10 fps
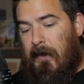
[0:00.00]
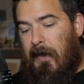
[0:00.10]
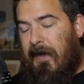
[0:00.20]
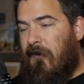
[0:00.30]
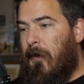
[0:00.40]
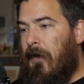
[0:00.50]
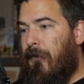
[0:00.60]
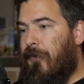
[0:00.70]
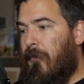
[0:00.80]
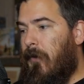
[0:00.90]
And as we go
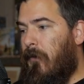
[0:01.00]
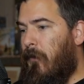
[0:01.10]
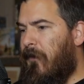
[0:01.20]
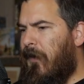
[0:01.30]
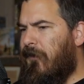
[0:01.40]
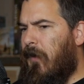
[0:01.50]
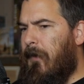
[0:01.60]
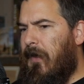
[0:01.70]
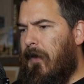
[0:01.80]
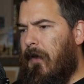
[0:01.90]
through, there's going to
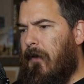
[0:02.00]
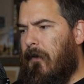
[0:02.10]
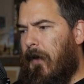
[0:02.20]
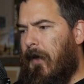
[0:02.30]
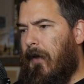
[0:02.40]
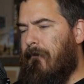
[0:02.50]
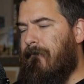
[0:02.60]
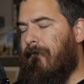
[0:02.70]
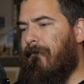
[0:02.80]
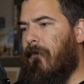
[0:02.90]
be
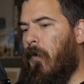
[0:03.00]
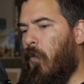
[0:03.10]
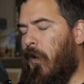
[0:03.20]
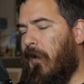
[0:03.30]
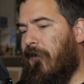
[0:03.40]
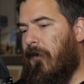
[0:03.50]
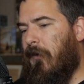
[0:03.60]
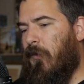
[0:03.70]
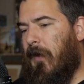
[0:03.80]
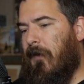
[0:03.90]
we're going to
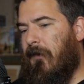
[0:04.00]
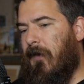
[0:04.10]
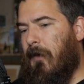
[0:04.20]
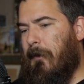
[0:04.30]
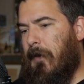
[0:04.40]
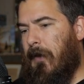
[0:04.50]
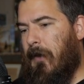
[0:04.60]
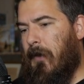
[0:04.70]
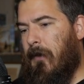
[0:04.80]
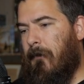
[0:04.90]
start doing
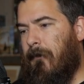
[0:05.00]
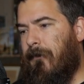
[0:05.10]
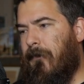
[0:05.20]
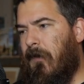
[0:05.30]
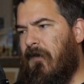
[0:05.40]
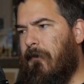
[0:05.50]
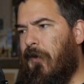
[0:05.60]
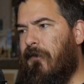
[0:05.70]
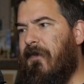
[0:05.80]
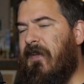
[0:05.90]
some
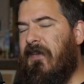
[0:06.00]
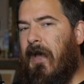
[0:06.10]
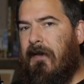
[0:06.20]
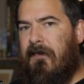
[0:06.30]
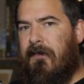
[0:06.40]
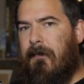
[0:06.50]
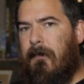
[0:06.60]
little vignettes